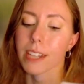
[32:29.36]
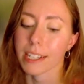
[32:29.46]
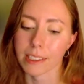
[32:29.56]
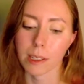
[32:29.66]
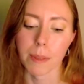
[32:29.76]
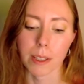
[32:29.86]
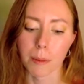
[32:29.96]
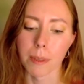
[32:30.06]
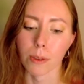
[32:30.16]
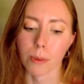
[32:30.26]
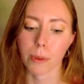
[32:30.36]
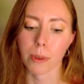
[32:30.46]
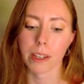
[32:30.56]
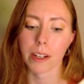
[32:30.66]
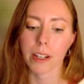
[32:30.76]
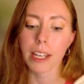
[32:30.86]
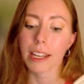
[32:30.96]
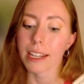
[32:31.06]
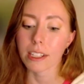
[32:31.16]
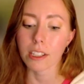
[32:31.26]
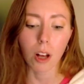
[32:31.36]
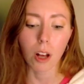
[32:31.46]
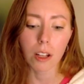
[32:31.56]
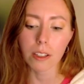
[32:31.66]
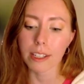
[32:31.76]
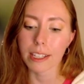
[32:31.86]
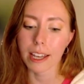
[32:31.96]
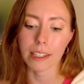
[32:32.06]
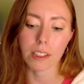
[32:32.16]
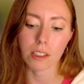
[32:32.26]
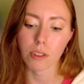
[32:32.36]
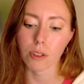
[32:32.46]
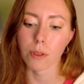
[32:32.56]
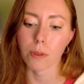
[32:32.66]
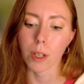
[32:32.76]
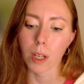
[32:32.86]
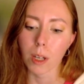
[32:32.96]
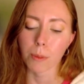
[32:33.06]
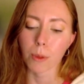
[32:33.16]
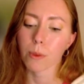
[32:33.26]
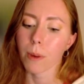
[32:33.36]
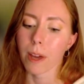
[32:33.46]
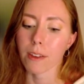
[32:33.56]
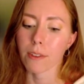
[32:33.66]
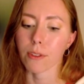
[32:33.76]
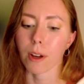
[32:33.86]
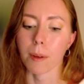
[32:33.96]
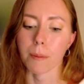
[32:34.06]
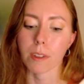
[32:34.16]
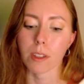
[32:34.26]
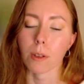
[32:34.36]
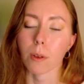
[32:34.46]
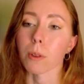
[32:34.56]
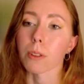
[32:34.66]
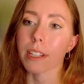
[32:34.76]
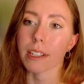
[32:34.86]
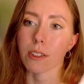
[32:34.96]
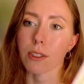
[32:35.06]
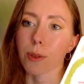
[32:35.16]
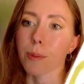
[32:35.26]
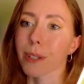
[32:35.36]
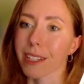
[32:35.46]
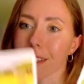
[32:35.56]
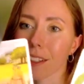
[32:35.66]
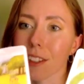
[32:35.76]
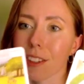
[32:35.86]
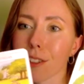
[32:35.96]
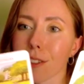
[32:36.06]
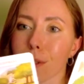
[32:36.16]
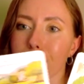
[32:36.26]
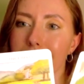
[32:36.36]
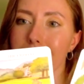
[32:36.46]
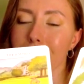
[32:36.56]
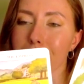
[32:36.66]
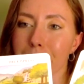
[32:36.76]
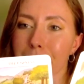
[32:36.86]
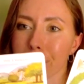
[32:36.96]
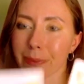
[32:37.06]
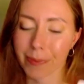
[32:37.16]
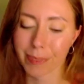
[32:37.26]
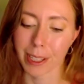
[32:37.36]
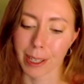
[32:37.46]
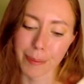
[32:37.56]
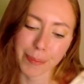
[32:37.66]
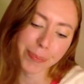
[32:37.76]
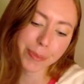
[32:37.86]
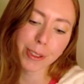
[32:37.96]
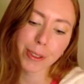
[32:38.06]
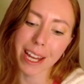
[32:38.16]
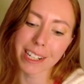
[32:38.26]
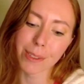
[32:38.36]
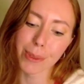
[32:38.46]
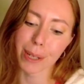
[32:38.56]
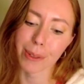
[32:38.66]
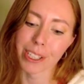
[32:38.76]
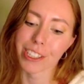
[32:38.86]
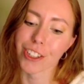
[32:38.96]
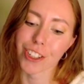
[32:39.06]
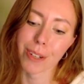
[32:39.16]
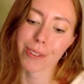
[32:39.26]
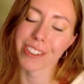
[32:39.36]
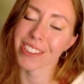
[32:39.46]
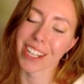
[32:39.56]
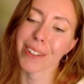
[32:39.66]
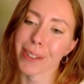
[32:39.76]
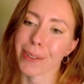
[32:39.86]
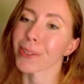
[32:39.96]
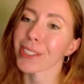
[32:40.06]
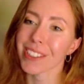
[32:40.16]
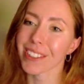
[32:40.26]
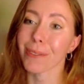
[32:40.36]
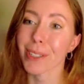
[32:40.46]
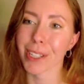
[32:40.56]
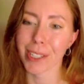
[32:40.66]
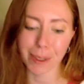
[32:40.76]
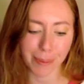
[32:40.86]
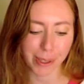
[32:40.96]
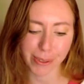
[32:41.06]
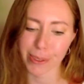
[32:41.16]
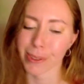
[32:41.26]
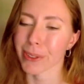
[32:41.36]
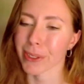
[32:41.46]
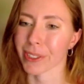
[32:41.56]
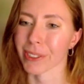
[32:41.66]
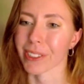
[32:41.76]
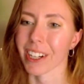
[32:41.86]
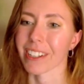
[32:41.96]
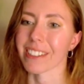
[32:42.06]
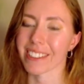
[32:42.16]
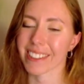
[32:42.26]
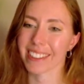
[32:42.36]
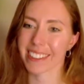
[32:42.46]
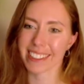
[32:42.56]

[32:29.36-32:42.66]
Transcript: So that is going to be coming through here. And it's all, again, to move away from the old and to bring in the new here. Okay. So that is what I wanted to share with the tarot. What are your beautiful oracle cards?